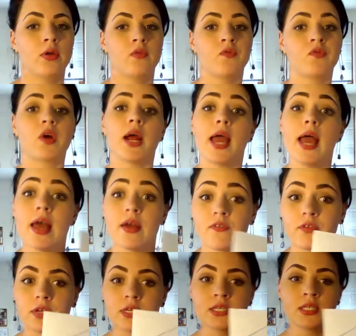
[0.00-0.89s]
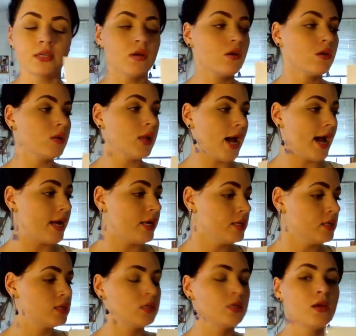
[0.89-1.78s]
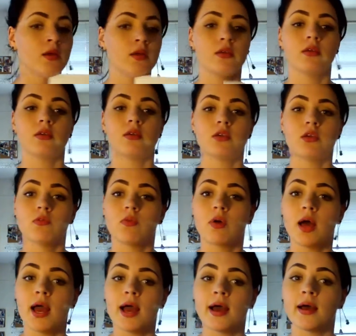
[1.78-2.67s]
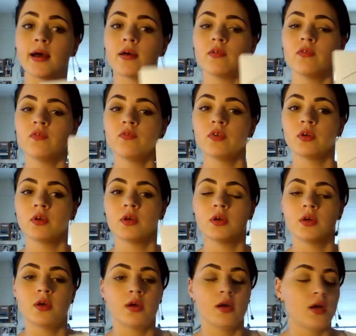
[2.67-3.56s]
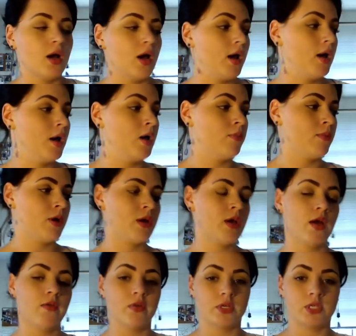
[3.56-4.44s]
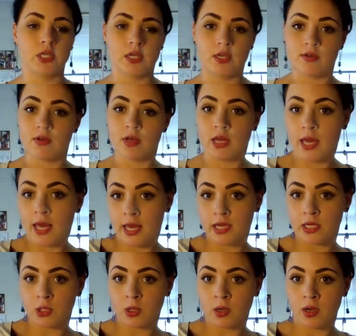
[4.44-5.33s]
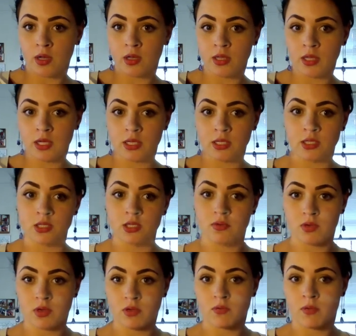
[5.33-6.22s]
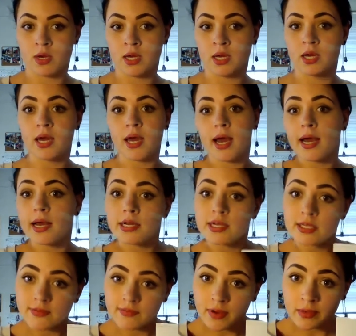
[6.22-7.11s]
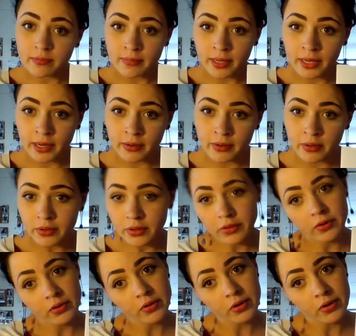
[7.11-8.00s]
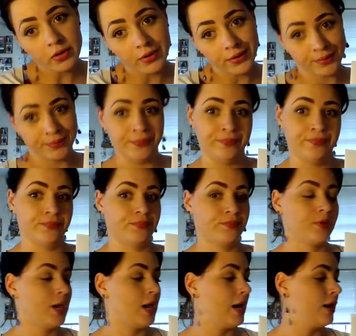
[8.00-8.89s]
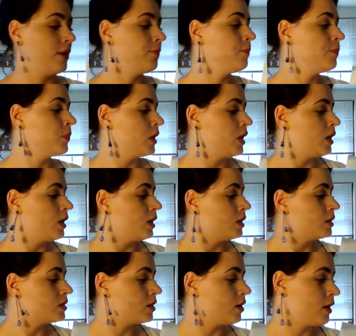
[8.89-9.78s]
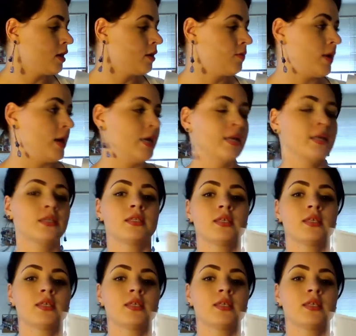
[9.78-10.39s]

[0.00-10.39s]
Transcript: for every single class, you will have a cover sheet. You can hand draw these, do what you want. I just find mine on Google. Okay. So anyways,